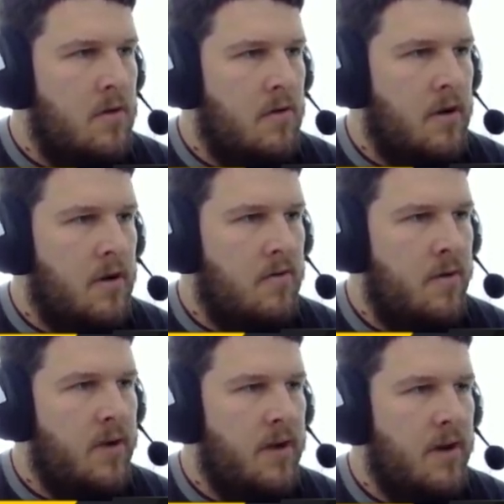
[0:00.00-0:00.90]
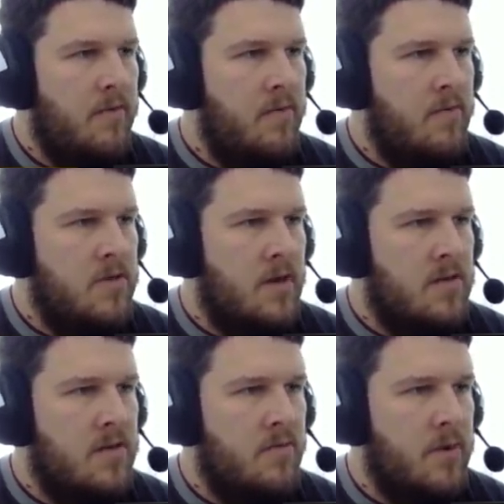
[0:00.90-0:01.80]
Right, currently P11th, so let's
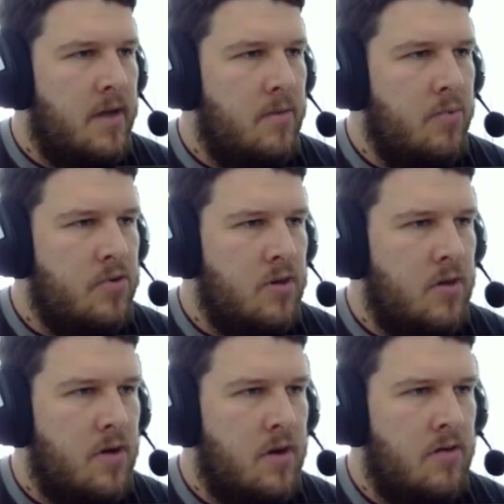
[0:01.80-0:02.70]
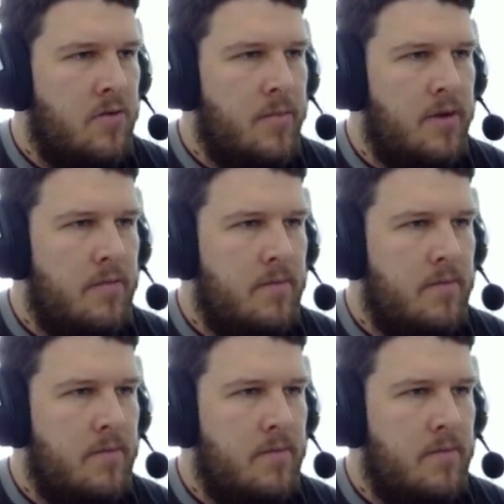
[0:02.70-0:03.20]
see if we can push the car here a bit.